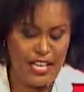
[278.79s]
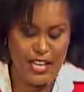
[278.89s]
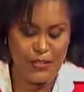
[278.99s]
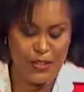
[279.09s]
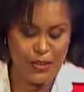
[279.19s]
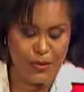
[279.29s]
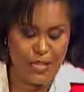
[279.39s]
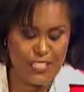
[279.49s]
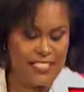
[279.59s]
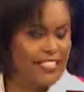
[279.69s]
I want to go
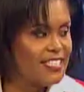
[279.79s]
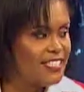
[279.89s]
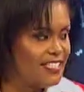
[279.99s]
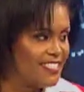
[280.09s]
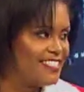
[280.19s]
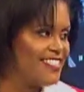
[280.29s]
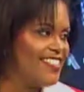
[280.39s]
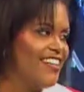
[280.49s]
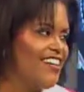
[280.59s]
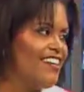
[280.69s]
back to Aliyah,
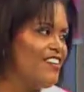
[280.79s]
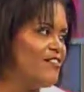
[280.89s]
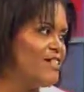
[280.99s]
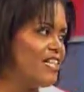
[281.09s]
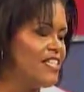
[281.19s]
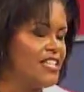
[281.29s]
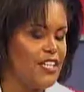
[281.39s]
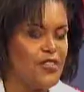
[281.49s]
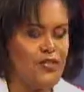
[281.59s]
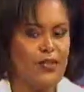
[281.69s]
because
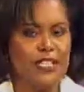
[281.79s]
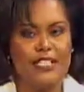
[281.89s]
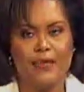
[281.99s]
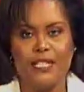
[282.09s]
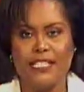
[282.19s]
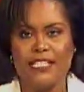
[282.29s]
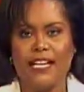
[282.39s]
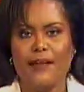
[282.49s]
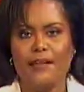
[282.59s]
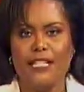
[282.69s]
I know that there was a
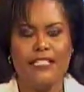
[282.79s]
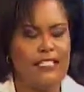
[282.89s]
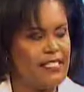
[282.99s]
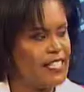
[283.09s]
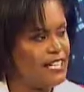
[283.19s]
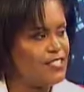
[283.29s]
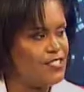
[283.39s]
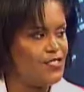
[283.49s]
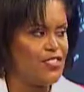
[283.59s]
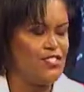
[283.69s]
time that the Girl Guides
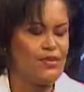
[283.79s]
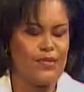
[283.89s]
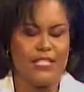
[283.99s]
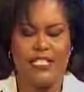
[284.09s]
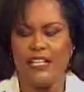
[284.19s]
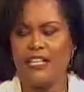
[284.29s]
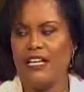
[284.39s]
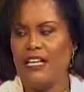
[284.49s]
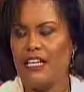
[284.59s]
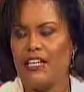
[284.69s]
Association was saying,
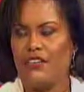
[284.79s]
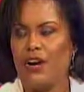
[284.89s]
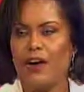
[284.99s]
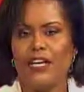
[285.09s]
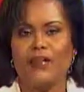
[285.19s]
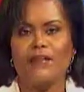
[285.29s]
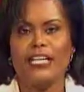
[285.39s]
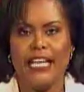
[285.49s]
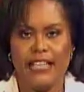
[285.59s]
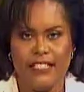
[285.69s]
you know, how can we
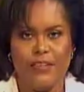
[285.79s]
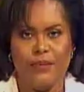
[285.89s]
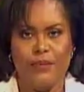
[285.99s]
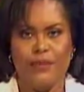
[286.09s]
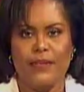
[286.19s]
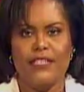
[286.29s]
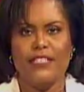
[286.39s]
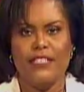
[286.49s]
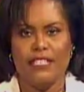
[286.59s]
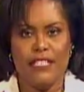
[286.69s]
get young people
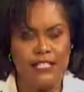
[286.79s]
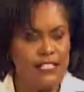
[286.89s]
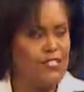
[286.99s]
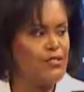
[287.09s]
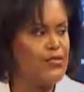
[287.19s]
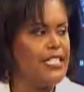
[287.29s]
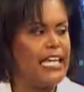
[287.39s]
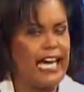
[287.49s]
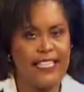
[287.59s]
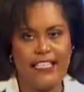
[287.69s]
to continue in
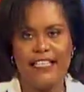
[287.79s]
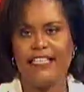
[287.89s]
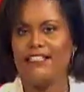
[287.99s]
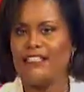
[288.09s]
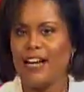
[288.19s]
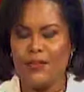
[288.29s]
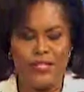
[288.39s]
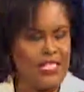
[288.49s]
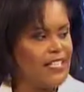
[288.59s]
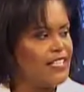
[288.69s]
guiding and
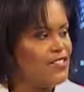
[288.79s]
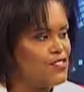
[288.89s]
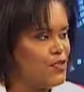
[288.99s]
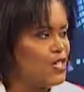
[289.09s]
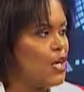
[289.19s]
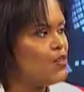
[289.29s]
scouting and so on?